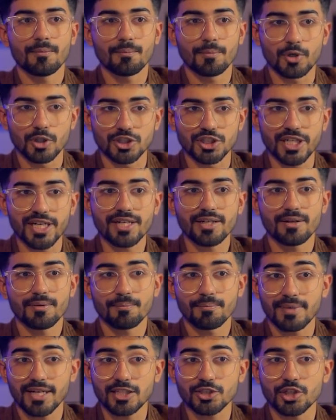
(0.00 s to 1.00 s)
project,
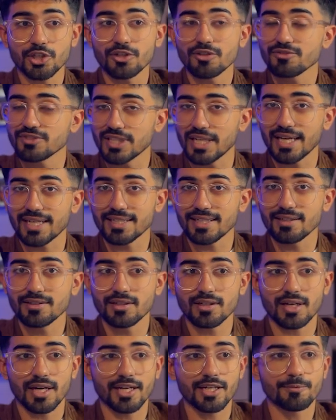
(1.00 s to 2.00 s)
make sure you've selected the
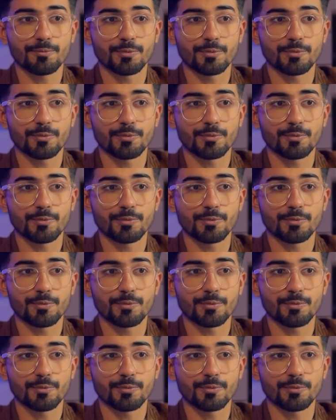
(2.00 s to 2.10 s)
correct